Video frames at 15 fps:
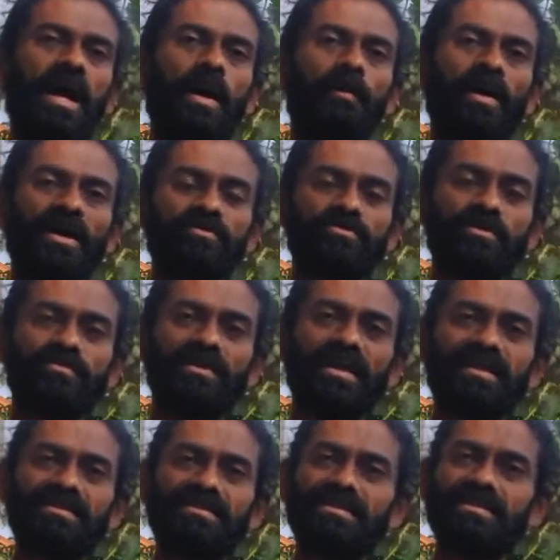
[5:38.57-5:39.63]
Apart from
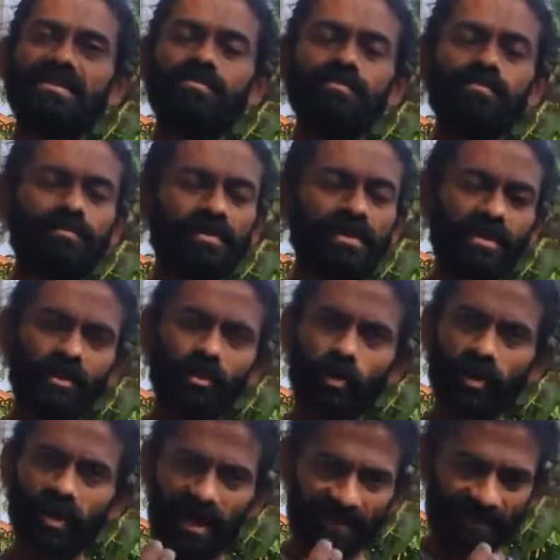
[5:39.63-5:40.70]
that, simple
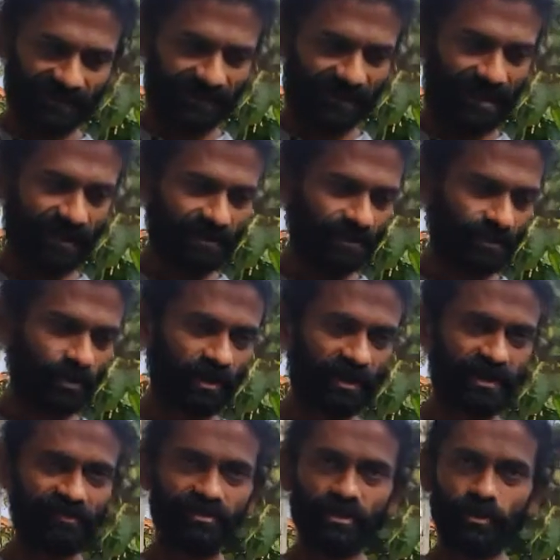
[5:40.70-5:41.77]
yoga asanas. You
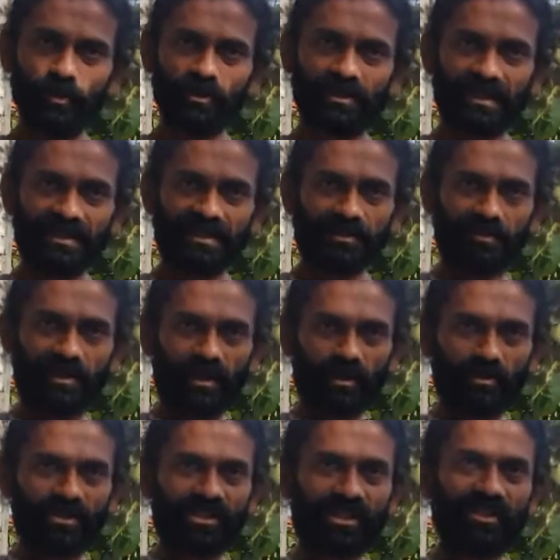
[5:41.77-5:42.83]
can even do things where
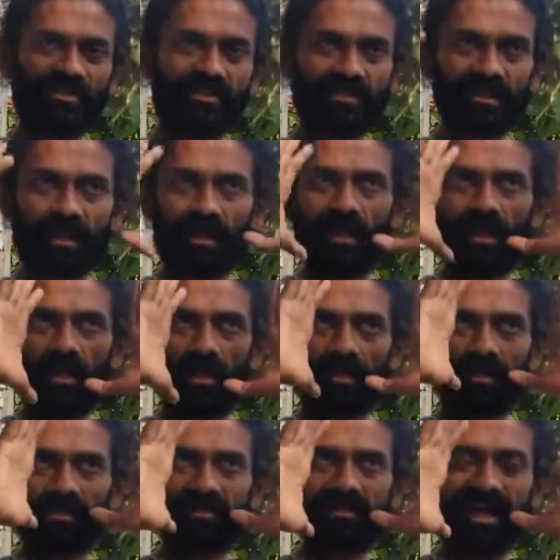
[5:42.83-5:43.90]
you're just
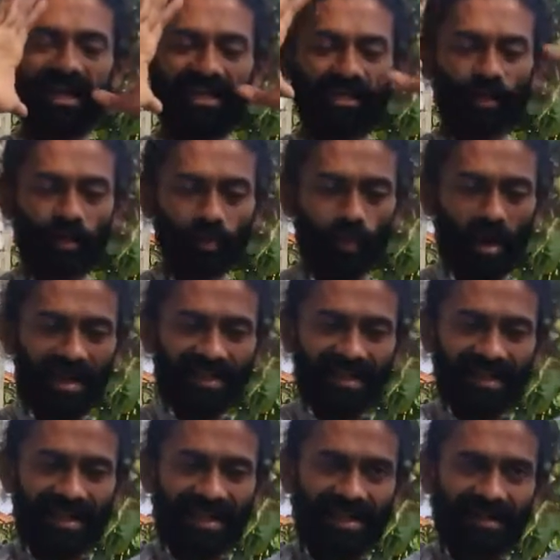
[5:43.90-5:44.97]
standing on one
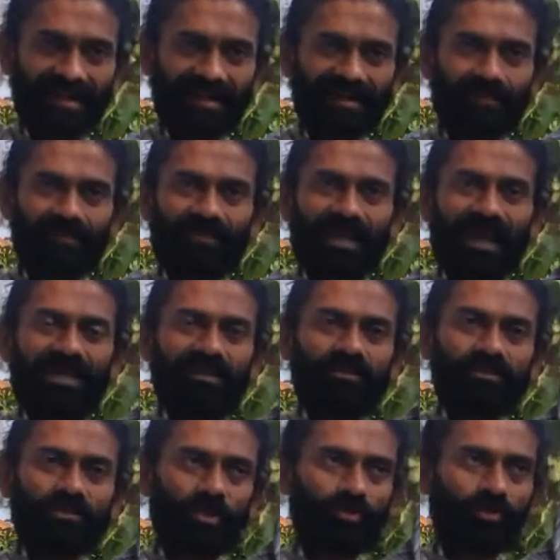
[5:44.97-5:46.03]
leg
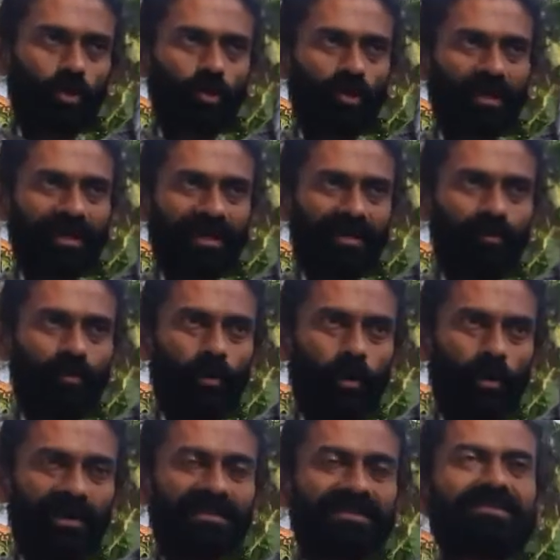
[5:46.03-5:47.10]
and sort of looking at a
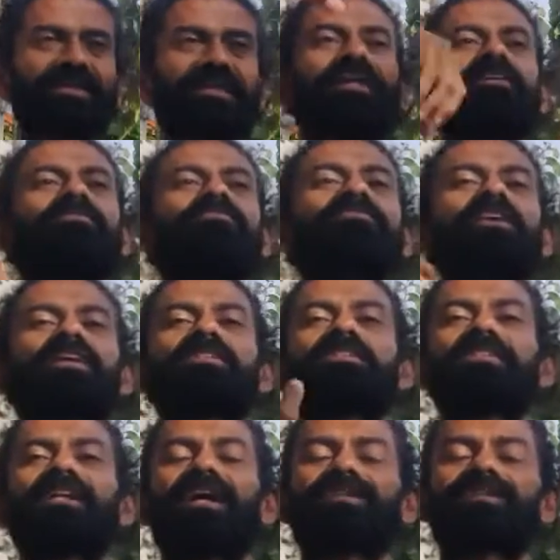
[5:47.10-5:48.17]
point.
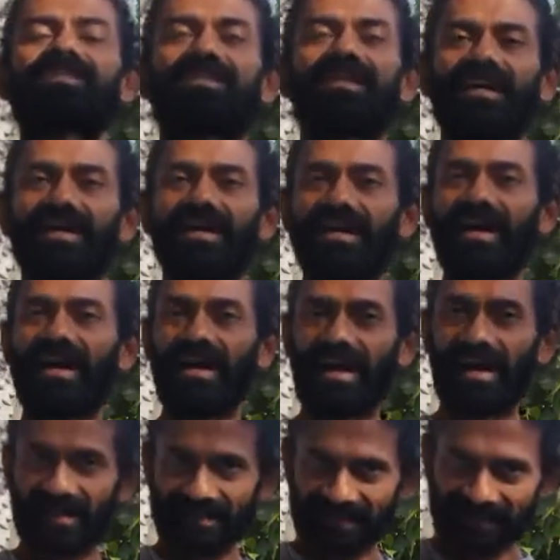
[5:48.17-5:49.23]
Vrikshasana
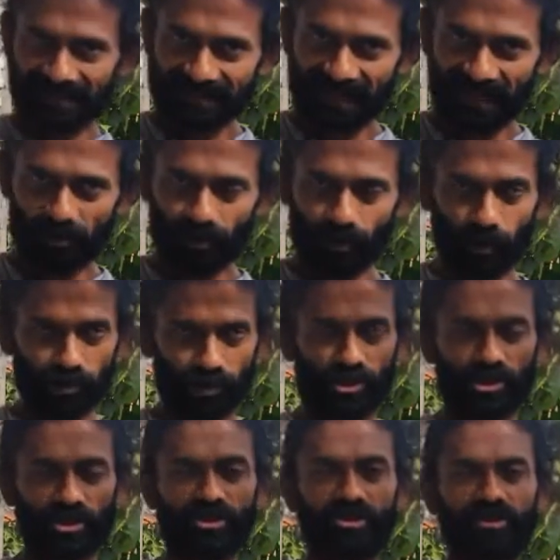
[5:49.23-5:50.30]
and these kind of
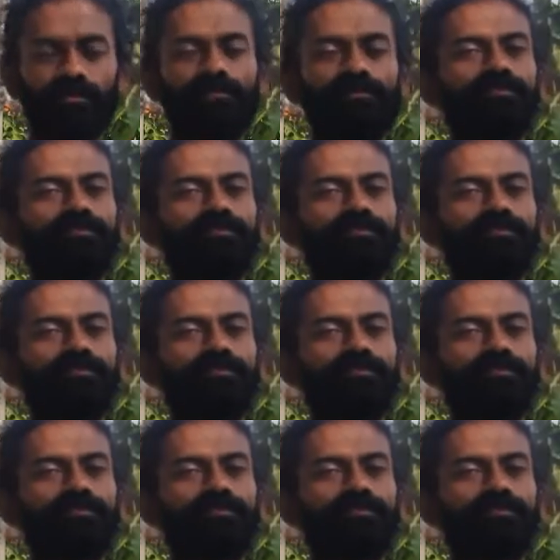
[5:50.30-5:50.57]
postures.